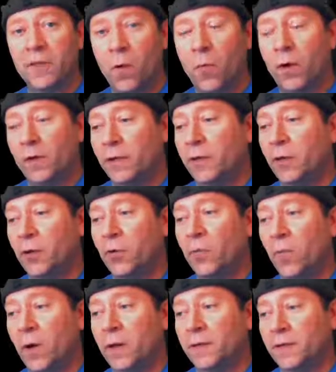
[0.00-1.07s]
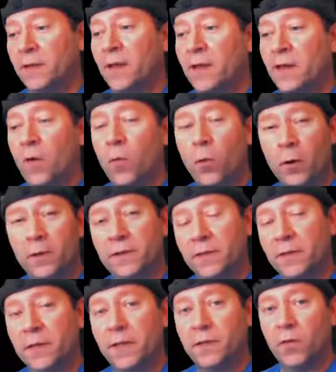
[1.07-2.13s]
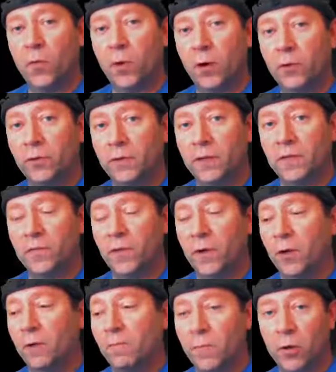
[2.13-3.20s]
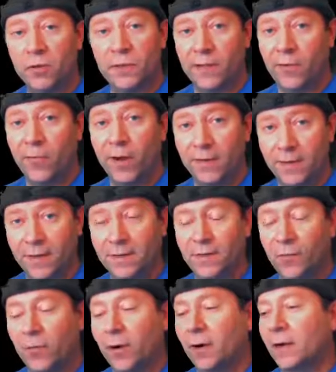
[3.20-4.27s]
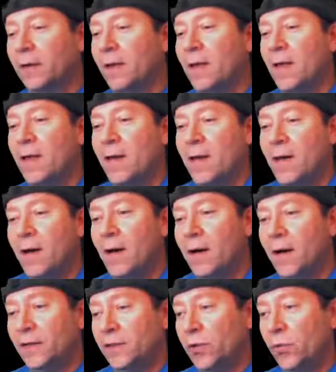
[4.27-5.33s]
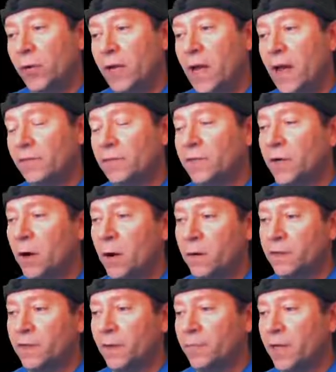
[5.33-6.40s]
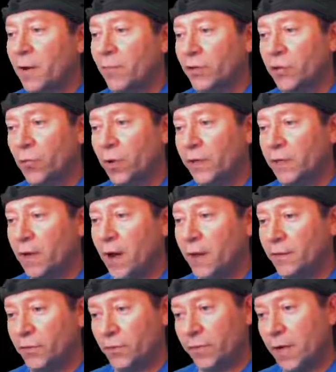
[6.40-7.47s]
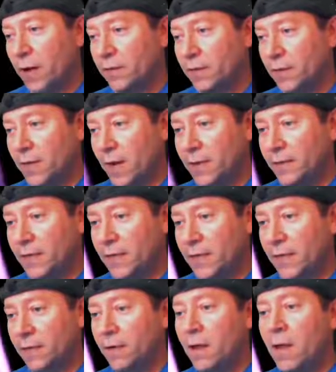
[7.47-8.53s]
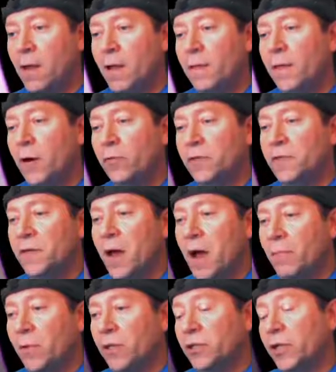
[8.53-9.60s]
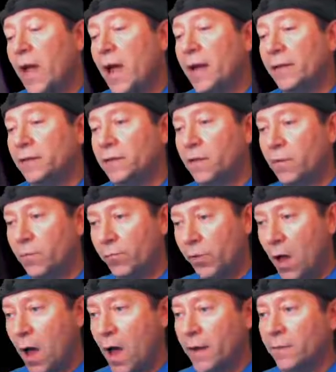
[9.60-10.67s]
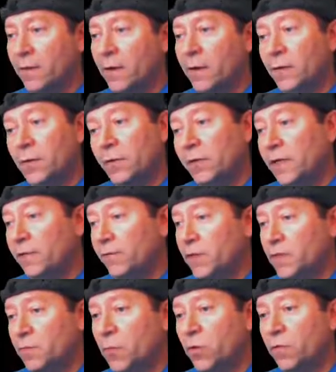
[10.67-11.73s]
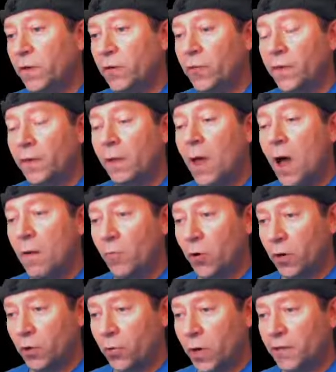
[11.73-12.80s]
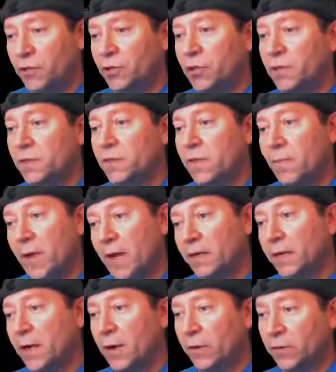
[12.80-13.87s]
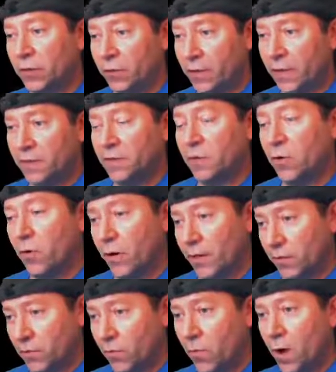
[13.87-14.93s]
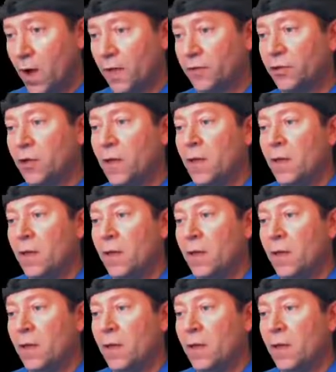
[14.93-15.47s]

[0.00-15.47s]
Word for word: I want to hear what works and doesn't work with this film, mostly what doesn't work. 2.5 stars, September 29, 2019. There was not much added to the plot. You leave this movie with a lot more questions. The main character gets annoying to watch.